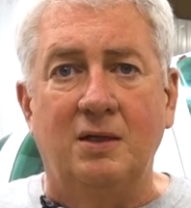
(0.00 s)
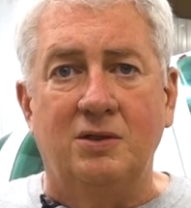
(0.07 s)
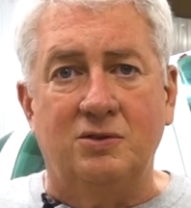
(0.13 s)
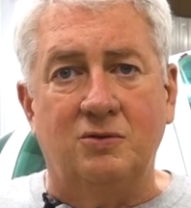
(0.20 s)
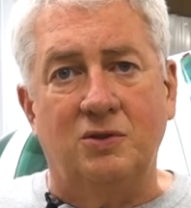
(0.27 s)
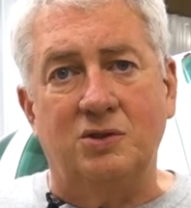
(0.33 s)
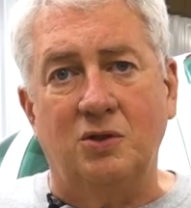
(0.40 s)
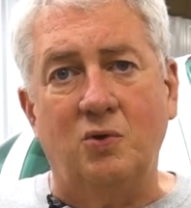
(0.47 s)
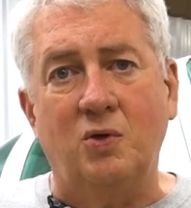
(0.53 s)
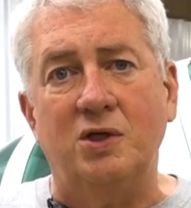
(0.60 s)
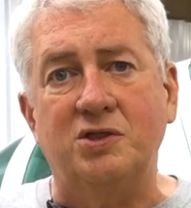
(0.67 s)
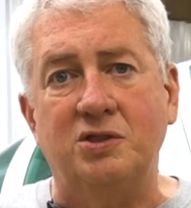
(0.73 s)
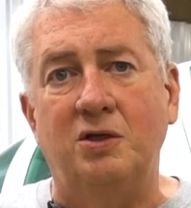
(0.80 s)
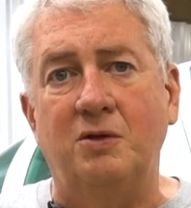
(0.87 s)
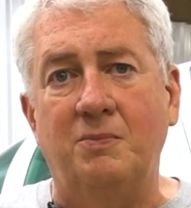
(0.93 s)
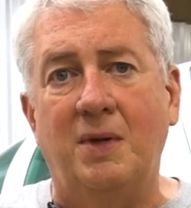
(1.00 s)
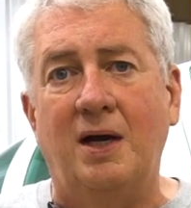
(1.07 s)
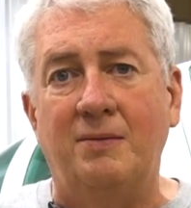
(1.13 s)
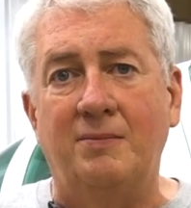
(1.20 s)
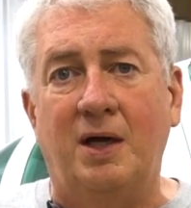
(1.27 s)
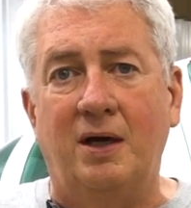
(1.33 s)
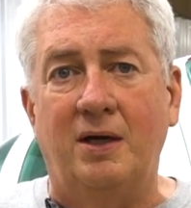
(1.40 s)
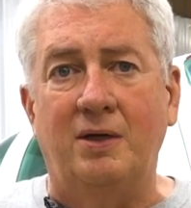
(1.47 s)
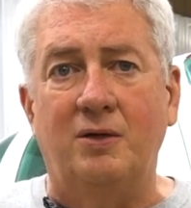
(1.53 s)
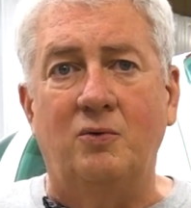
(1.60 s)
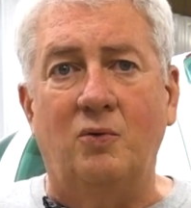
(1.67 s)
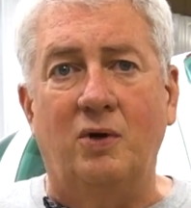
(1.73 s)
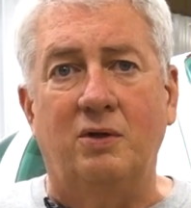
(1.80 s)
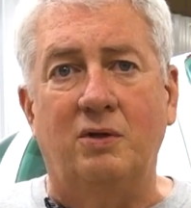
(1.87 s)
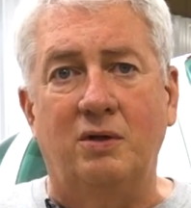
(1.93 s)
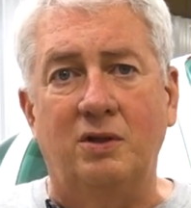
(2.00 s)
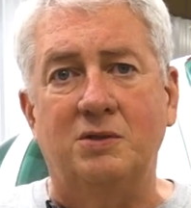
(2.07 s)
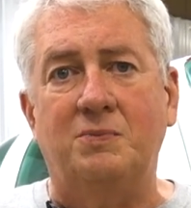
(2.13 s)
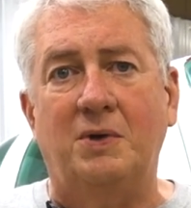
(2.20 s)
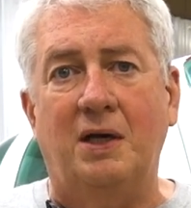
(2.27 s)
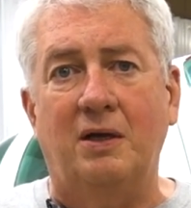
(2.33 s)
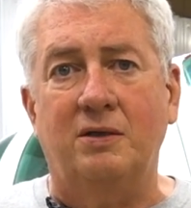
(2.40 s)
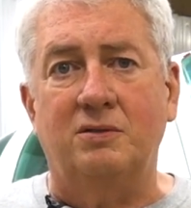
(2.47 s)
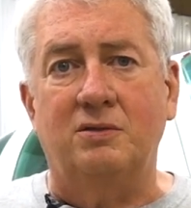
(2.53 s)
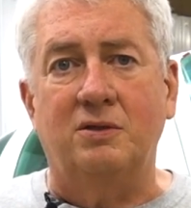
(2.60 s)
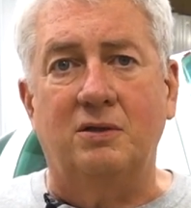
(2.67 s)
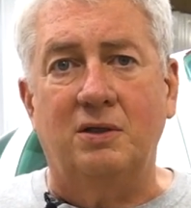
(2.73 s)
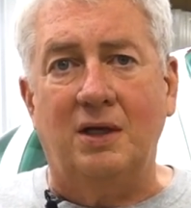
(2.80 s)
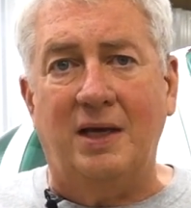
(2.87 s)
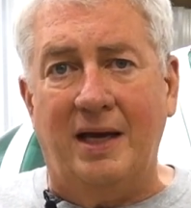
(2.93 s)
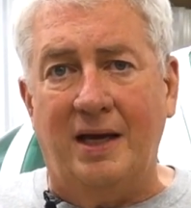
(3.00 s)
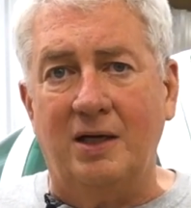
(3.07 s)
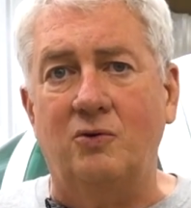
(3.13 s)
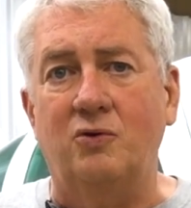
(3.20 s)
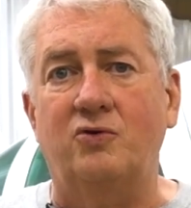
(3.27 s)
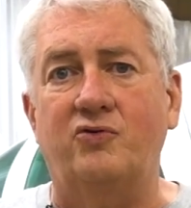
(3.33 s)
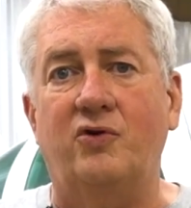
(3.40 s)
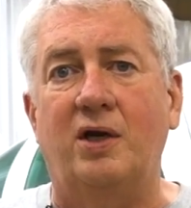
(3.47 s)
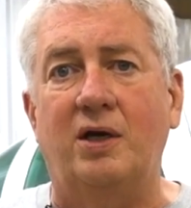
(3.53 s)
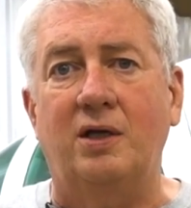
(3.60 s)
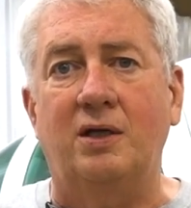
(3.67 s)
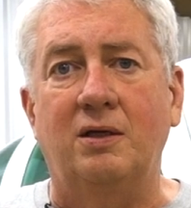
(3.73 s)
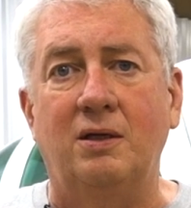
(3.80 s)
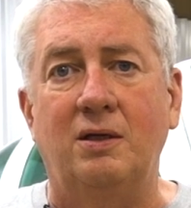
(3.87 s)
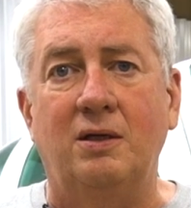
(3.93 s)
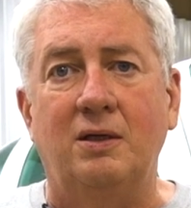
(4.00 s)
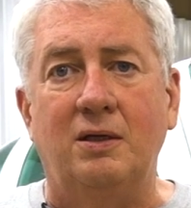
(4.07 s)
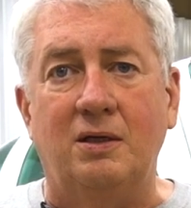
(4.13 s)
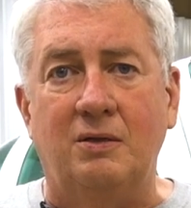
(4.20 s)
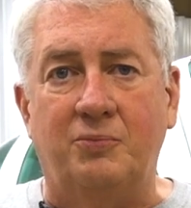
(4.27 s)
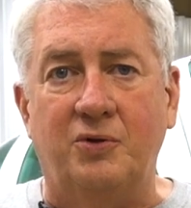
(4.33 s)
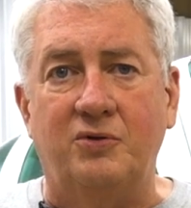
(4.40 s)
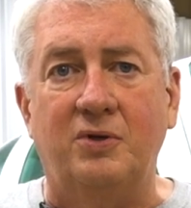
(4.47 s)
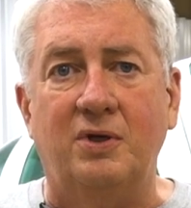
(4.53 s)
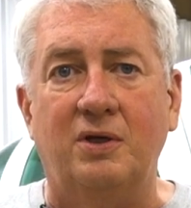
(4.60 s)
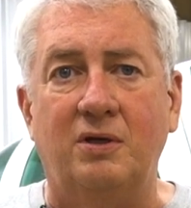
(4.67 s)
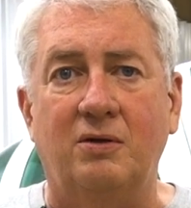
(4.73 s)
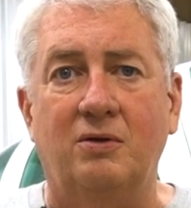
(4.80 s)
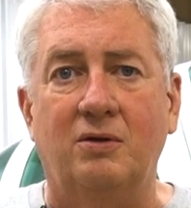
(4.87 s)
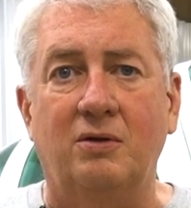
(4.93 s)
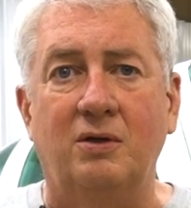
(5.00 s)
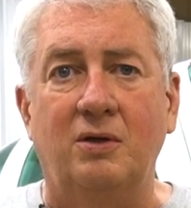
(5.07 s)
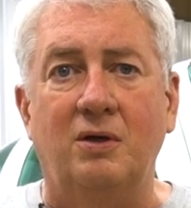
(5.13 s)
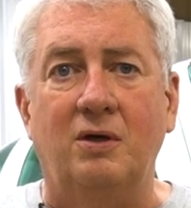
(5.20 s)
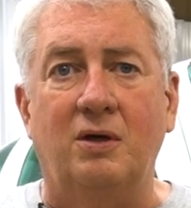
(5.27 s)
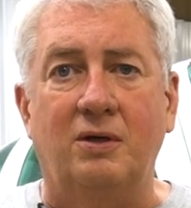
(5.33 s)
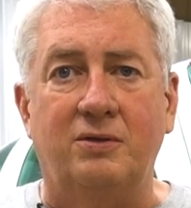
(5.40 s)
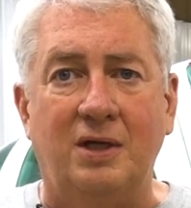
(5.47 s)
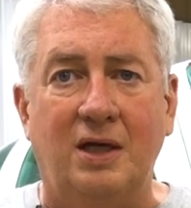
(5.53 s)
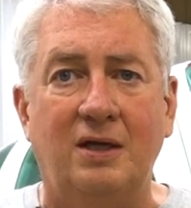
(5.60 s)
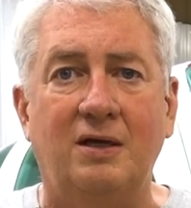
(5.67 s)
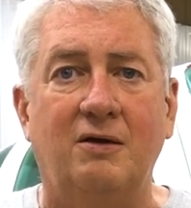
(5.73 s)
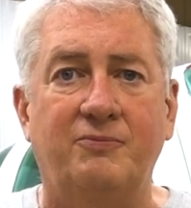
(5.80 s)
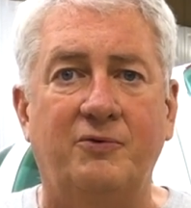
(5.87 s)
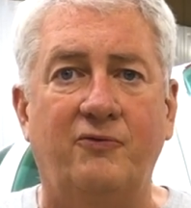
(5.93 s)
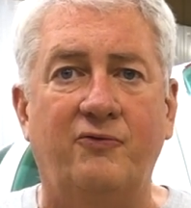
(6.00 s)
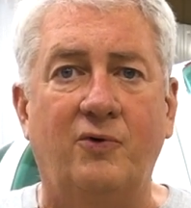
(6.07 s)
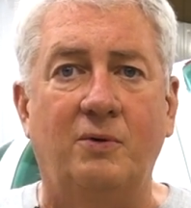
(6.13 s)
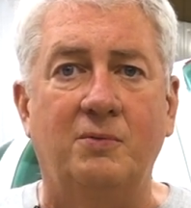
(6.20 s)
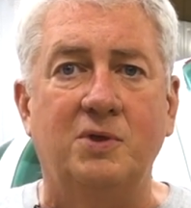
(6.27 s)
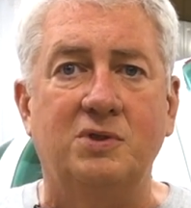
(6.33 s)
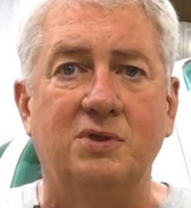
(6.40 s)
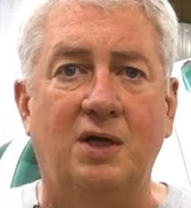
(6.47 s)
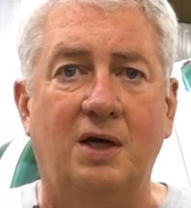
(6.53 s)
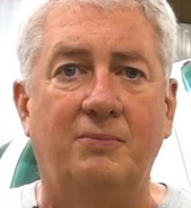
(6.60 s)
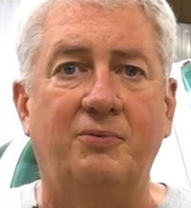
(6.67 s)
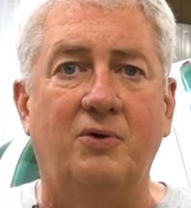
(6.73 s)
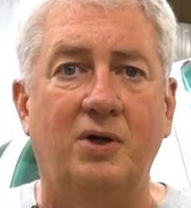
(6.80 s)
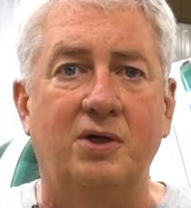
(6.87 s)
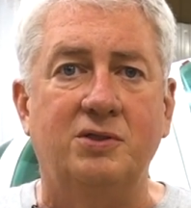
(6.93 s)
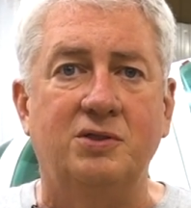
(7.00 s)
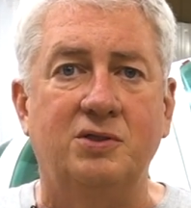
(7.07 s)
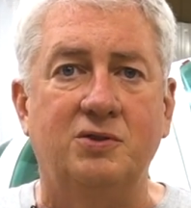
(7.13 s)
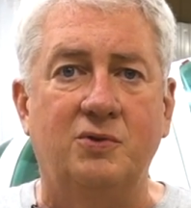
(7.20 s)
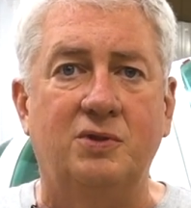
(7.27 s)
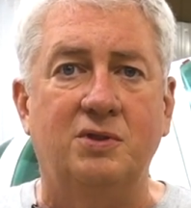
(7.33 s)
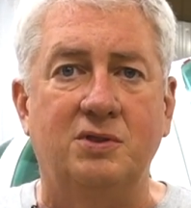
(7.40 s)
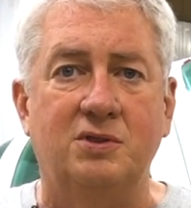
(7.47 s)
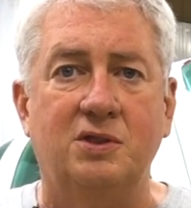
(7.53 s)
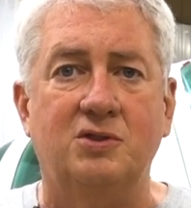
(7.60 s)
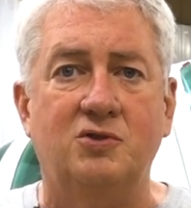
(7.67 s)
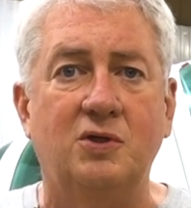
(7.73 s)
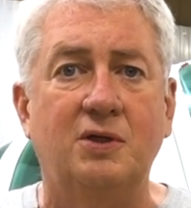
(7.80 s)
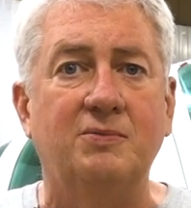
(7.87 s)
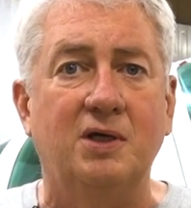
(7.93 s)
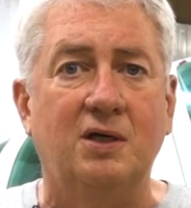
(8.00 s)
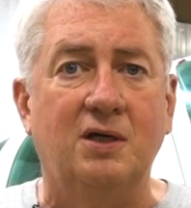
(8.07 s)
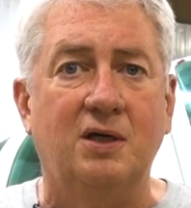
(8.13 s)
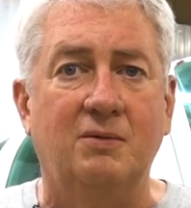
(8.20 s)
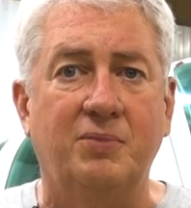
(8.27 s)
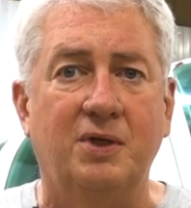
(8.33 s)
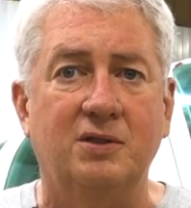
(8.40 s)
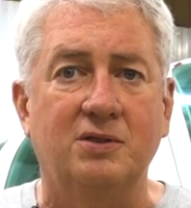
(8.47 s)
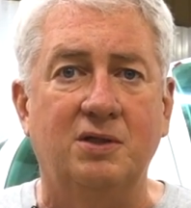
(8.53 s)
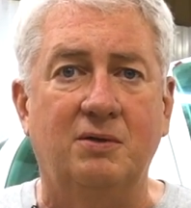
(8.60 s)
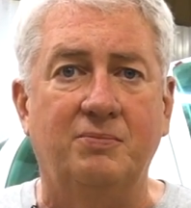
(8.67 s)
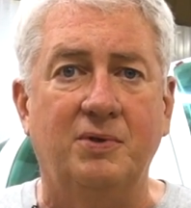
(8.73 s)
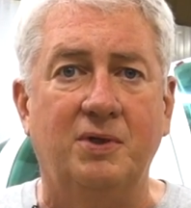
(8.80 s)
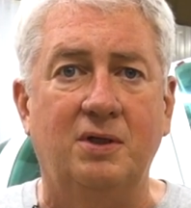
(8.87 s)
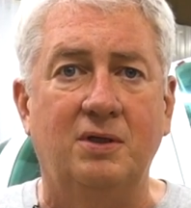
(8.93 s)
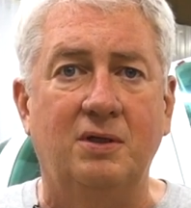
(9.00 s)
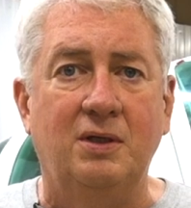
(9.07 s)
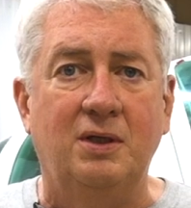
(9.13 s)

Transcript: So it's a question in my mind whether this pilot took adequate training, in particular on takeoff performance and operations with this extremely complex airplane.